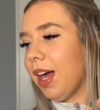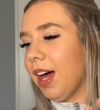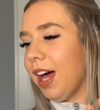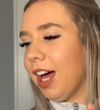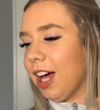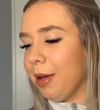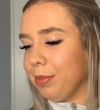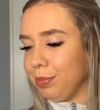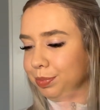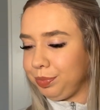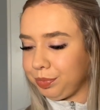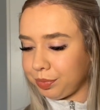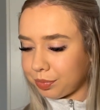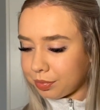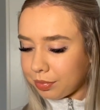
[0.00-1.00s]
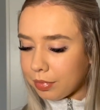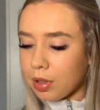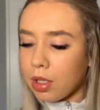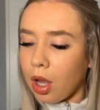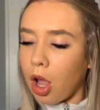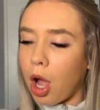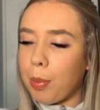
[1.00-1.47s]

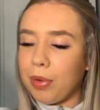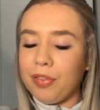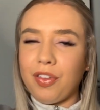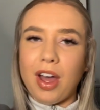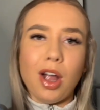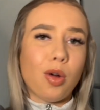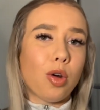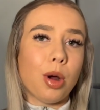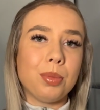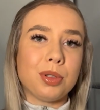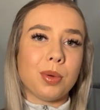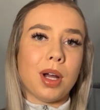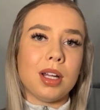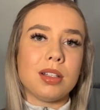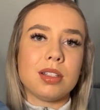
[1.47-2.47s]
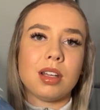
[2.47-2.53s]
I prefer cropped ones.